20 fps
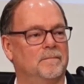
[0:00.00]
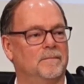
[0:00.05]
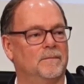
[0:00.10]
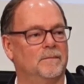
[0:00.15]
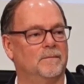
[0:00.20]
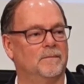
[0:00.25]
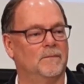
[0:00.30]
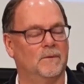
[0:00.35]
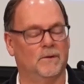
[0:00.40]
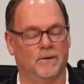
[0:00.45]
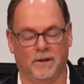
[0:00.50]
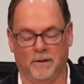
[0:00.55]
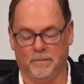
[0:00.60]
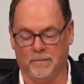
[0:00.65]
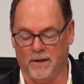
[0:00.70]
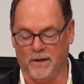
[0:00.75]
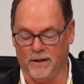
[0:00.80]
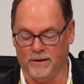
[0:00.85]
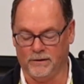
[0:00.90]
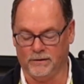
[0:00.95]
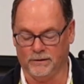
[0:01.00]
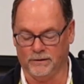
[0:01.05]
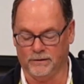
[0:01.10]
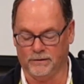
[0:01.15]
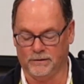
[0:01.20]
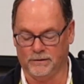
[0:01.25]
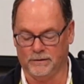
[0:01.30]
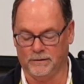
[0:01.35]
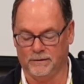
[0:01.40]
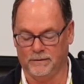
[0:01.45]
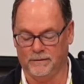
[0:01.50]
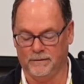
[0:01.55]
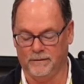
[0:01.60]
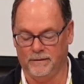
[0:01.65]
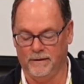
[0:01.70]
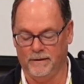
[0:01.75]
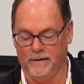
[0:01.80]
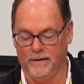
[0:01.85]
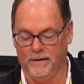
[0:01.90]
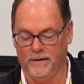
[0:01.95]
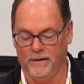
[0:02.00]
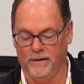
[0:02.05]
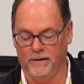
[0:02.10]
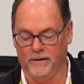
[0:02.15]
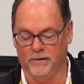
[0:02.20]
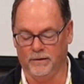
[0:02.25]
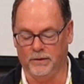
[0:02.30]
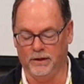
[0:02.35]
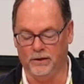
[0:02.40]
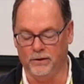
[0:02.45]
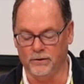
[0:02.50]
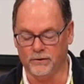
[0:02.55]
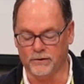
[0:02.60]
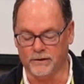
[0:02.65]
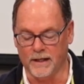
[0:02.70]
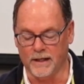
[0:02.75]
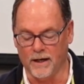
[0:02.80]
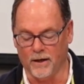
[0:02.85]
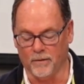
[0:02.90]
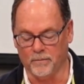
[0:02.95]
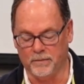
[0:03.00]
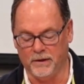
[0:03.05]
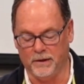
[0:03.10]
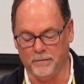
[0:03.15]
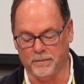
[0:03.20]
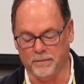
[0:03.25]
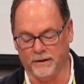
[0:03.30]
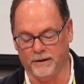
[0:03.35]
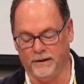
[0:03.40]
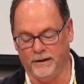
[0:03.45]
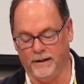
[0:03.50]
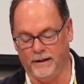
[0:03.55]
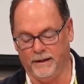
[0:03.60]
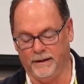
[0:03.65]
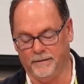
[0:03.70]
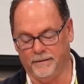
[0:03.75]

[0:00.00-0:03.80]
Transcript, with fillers: to the apostles to be used to help people in need.